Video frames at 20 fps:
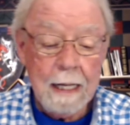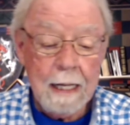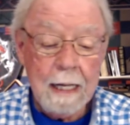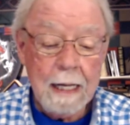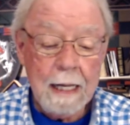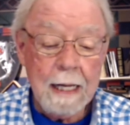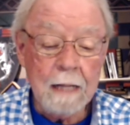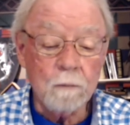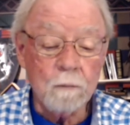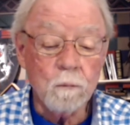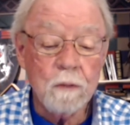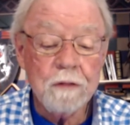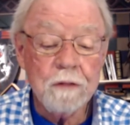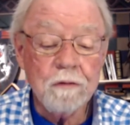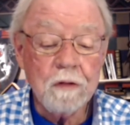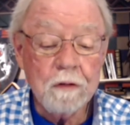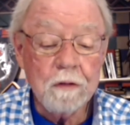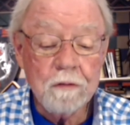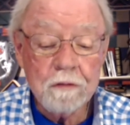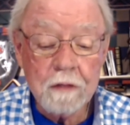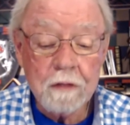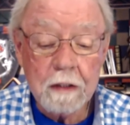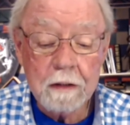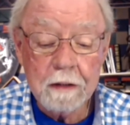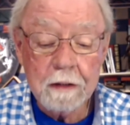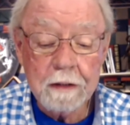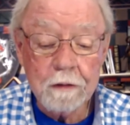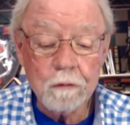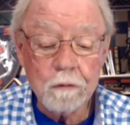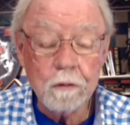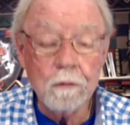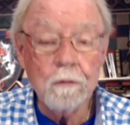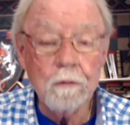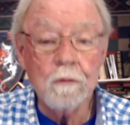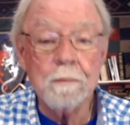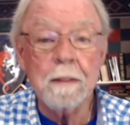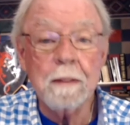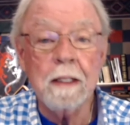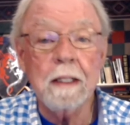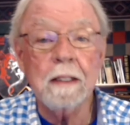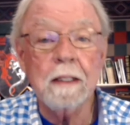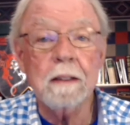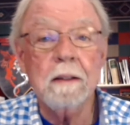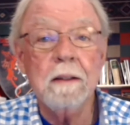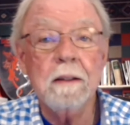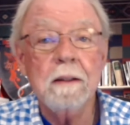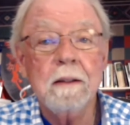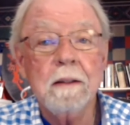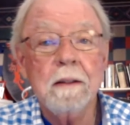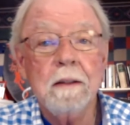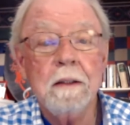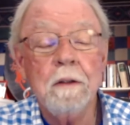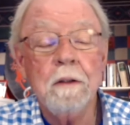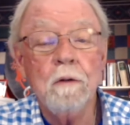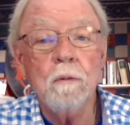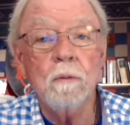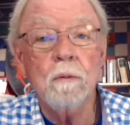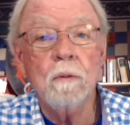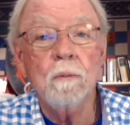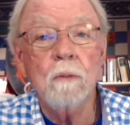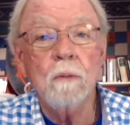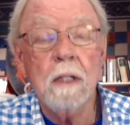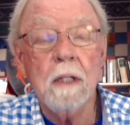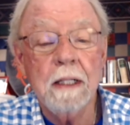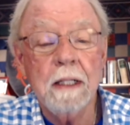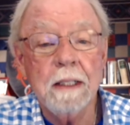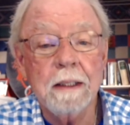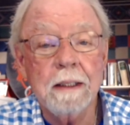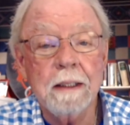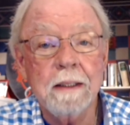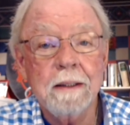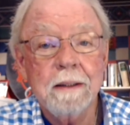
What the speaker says: at which it suddenly turns back into a rod.